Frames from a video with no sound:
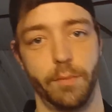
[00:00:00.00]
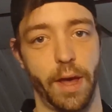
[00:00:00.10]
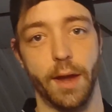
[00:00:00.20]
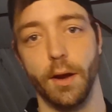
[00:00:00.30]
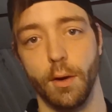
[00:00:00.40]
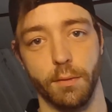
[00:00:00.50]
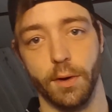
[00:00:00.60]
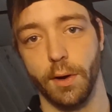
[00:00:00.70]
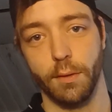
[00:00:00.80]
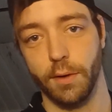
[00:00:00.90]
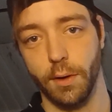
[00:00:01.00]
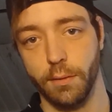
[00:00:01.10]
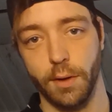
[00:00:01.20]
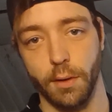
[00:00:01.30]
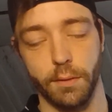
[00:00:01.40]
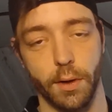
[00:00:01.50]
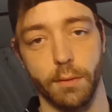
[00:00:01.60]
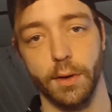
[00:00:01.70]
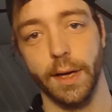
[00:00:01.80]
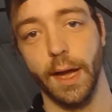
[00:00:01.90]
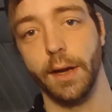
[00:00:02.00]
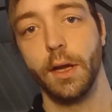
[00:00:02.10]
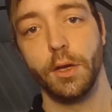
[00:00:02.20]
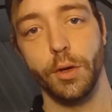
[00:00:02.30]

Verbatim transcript: bed over and over and over and over and over again.